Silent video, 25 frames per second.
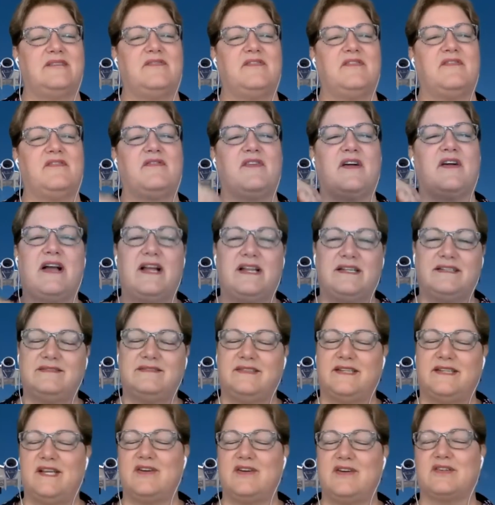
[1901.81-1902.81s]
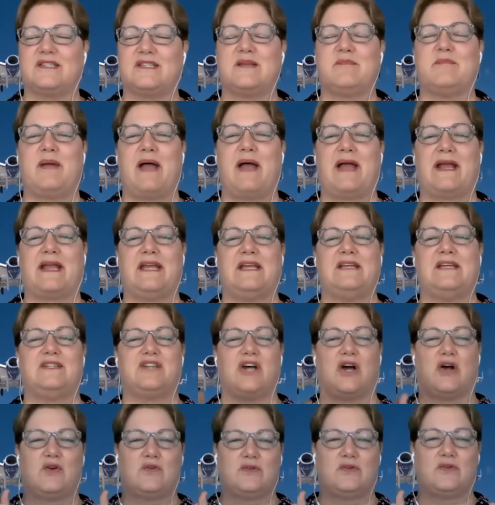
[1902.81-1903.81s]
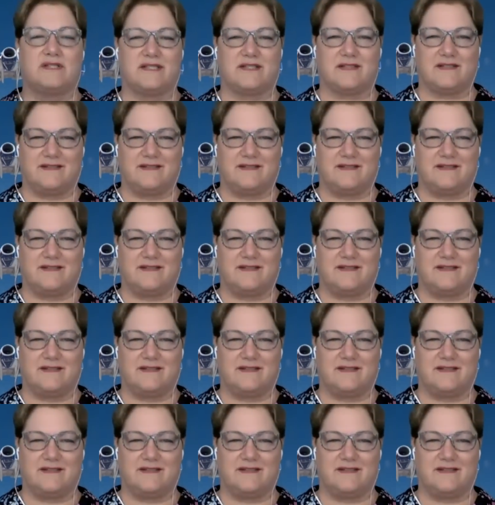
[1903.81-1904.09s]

for fun, here's some packing don'ts.